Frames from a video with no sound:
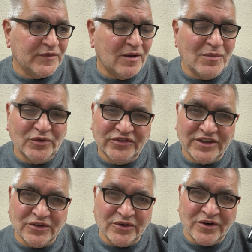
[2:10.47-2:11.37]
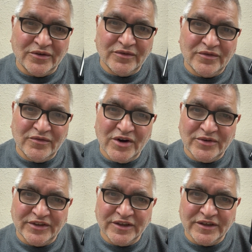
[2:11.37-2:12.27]
Moleskine or a
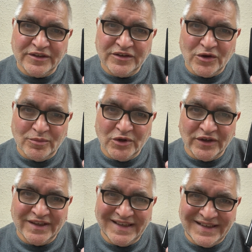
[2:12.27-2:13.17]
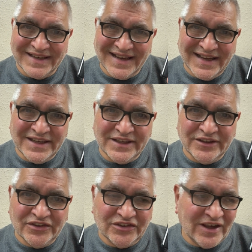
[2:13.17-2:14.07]
Rhodia notebook in
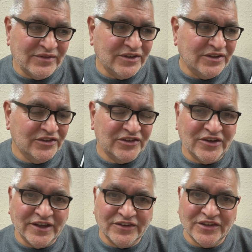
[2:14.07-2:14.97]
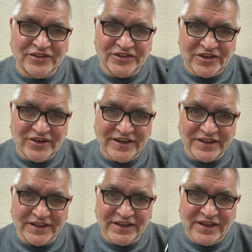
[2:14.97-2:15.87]
A7 size. It's
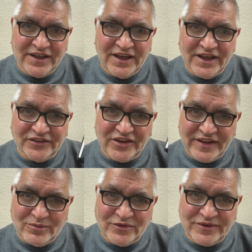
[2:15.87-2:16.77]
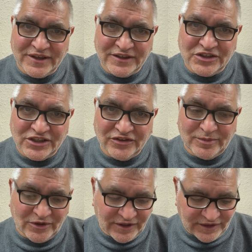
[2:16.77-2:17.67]
tiny, and so that will fit in a jeans
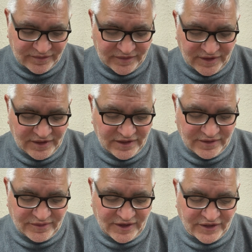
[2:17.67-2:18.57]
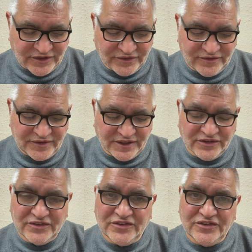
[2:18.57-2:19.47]
pocket. In fact, I could
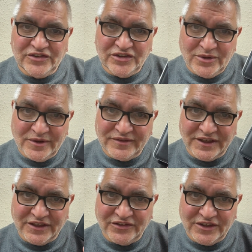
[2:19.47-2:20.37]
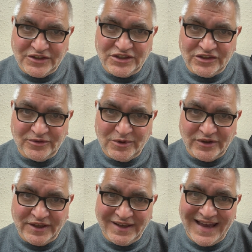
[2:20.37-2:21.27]
fit two of these in a jeans
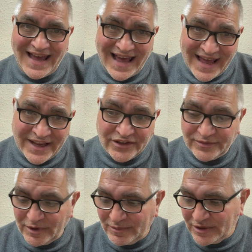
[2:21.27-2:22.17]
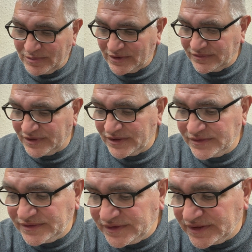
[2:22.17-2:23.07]
pocket and my mobile phone.